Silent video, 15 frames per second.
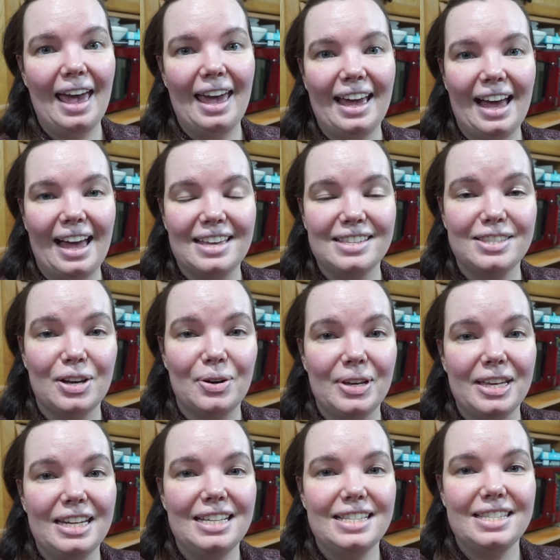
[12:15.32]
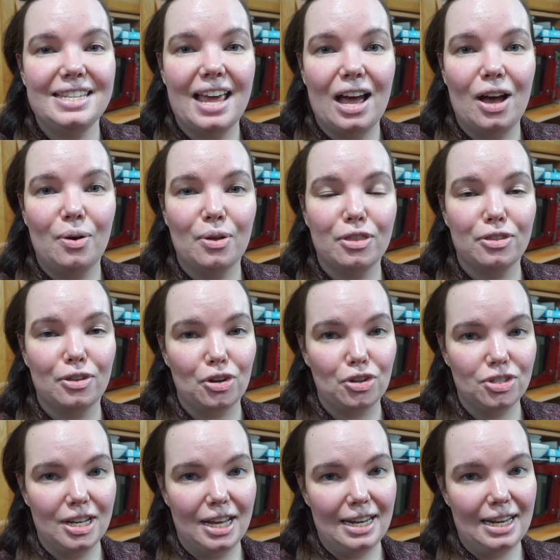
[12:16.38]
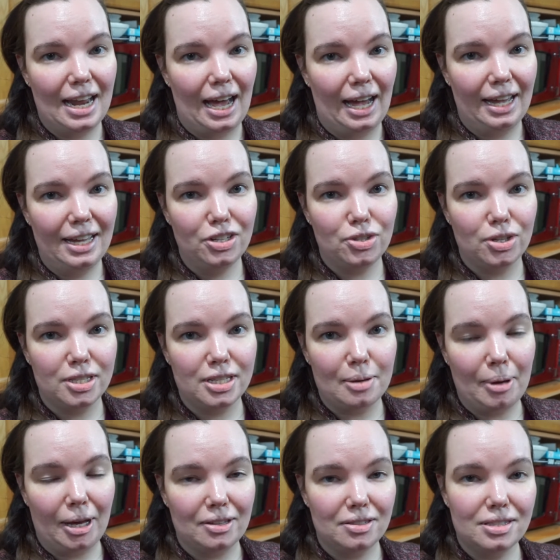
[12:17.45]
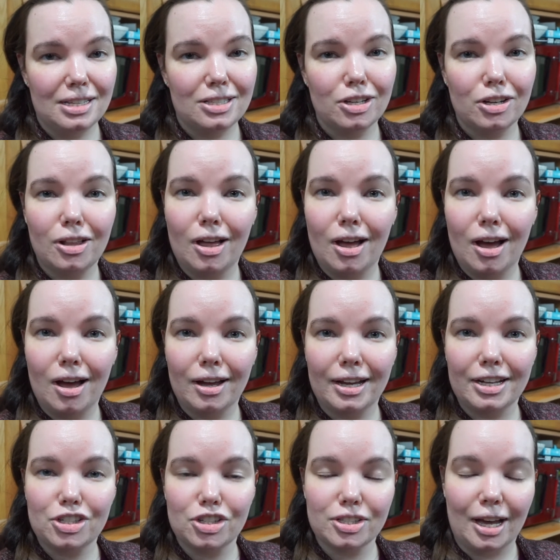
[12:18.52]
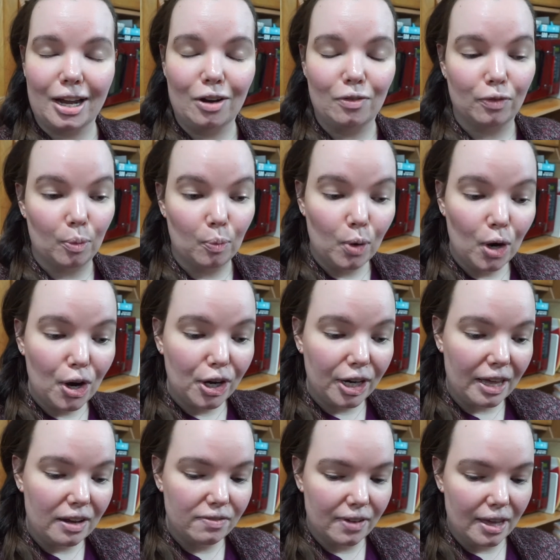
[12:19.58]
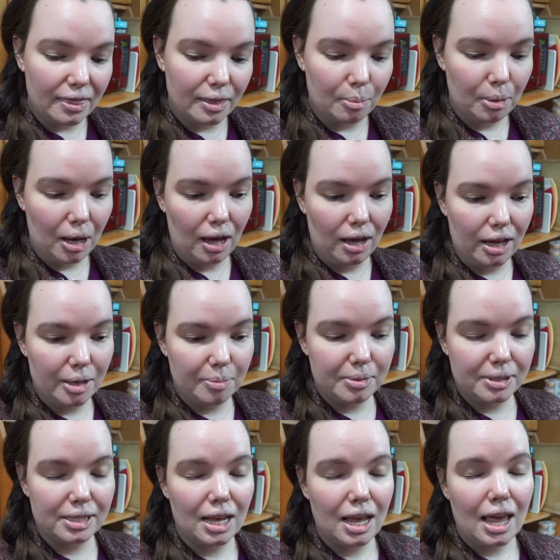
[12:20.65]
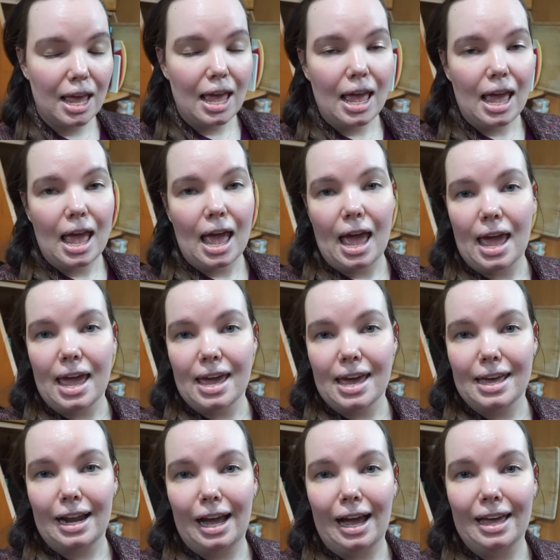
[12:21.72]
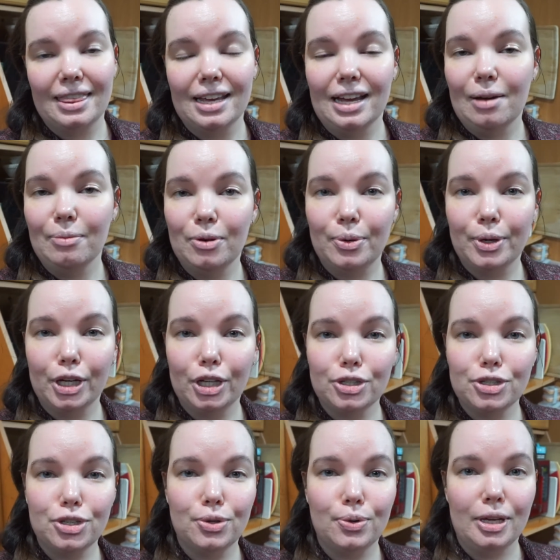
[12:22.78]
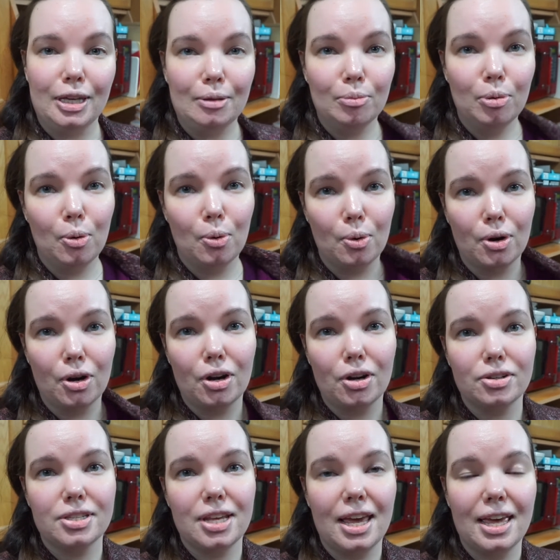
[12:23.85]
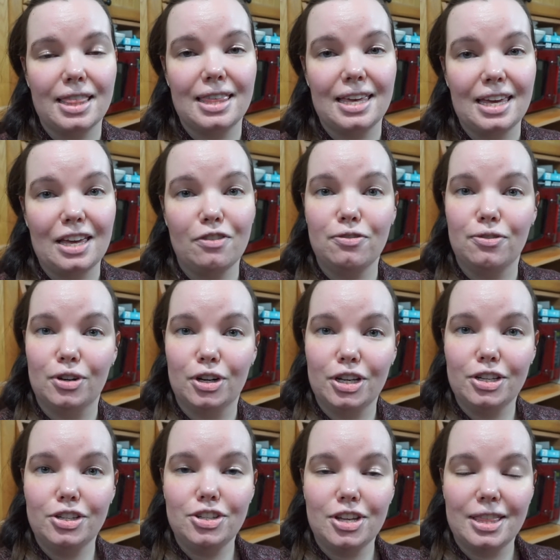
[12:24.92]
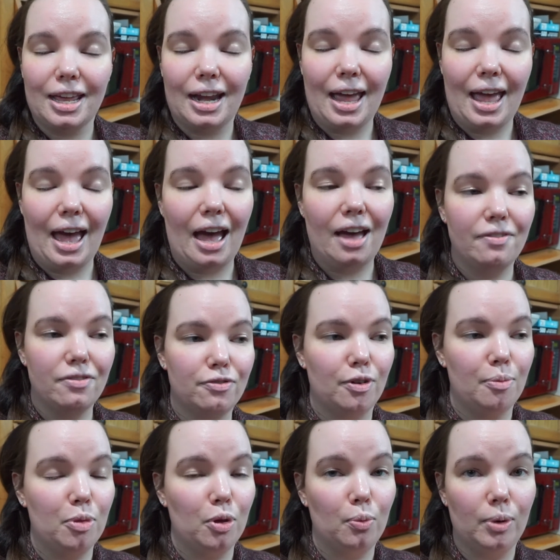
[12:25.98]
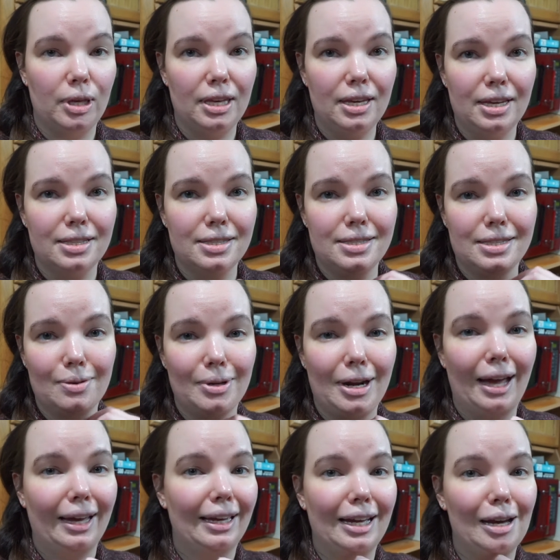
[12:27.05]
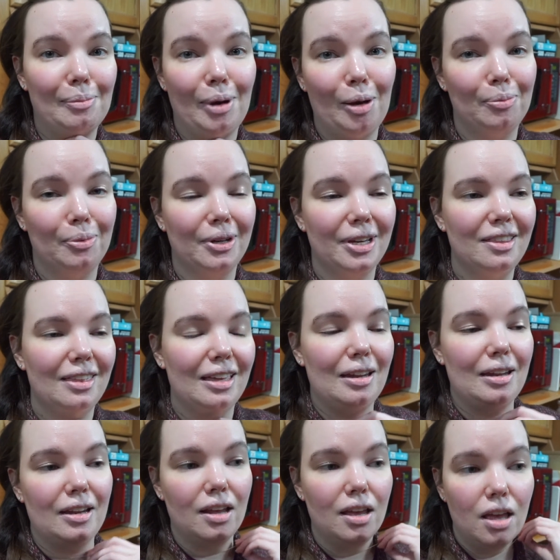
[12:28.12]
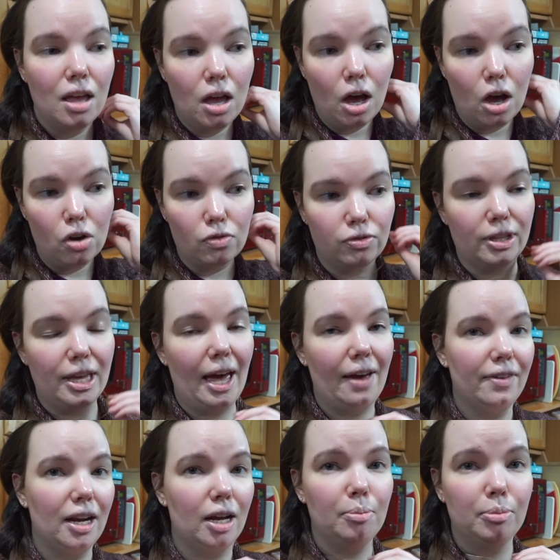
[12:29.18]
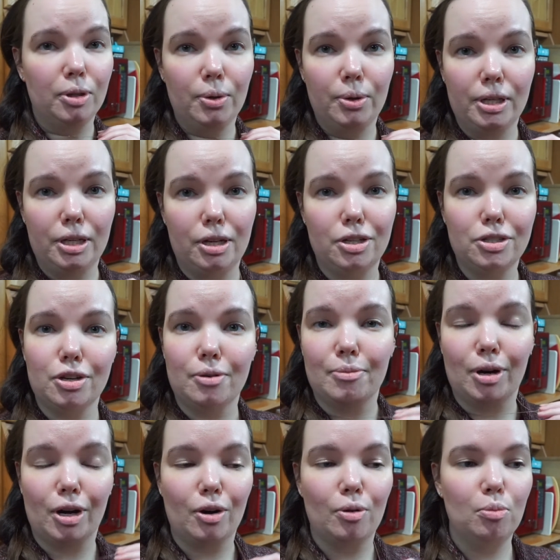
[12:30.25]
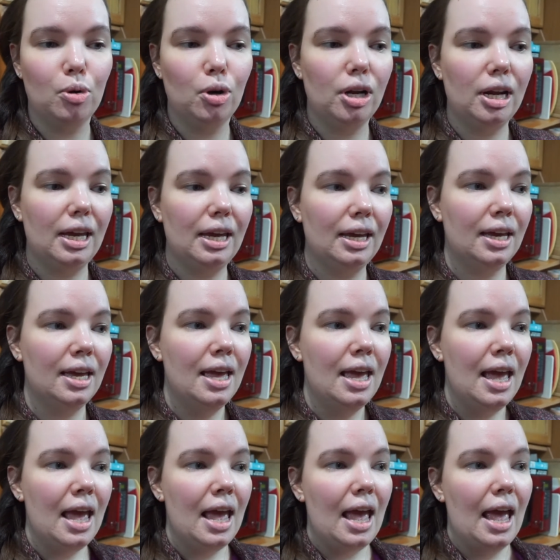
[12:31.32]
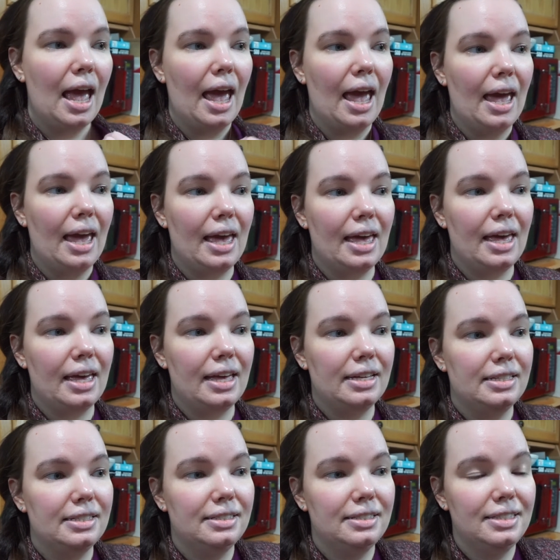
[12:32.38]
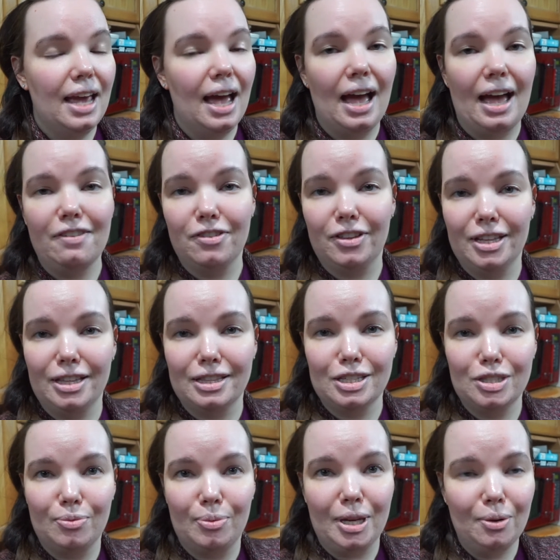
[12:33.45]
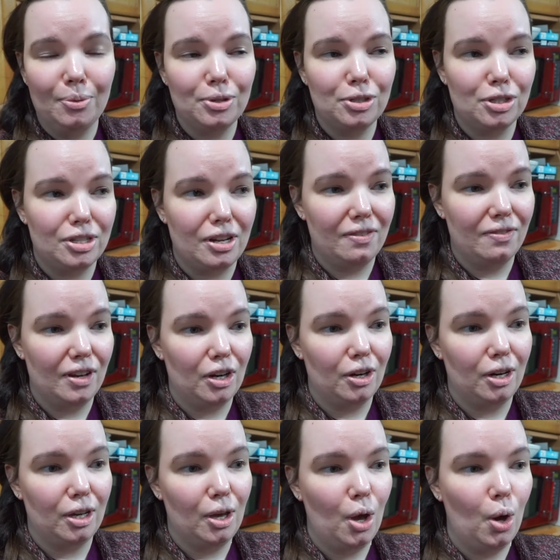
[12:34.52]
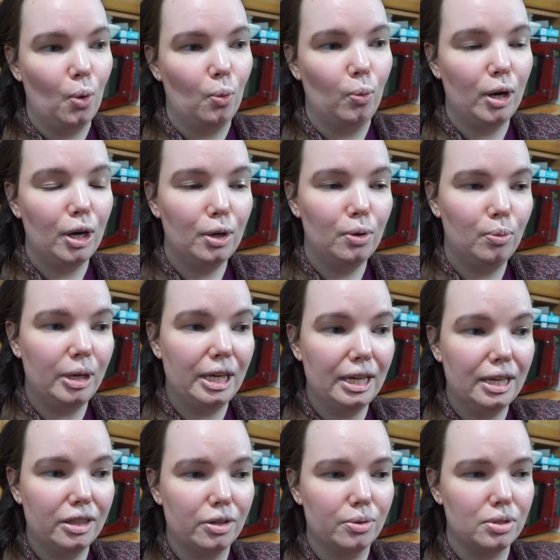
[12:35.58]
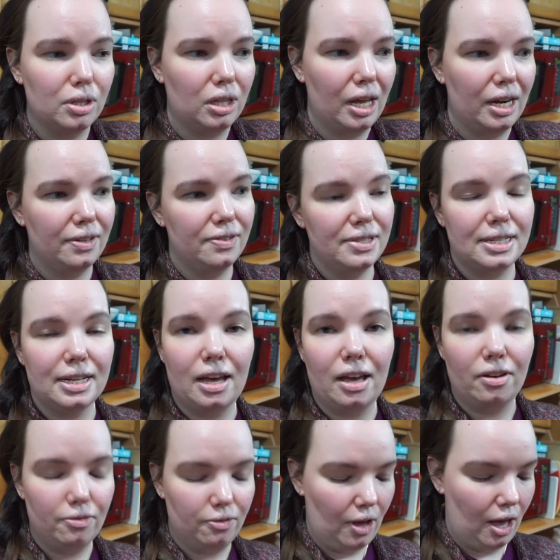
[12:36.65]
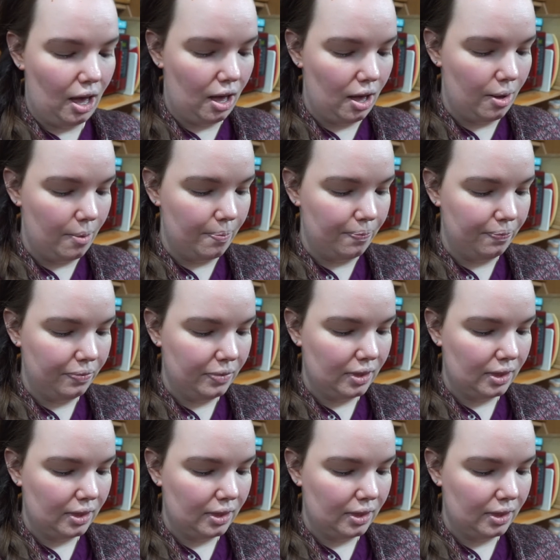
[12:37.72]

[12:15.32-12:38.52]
Hey guys, so it is now Thursday night, just about 6 o'clock. Just got home from work and fed the pups and I think I'm going to import the footage that I have from the week and see what I can come up with and hopefully have it uploaded tomorrow morning. And yeah, I feel like this week was just a very weird week. There was a lot of stuff um,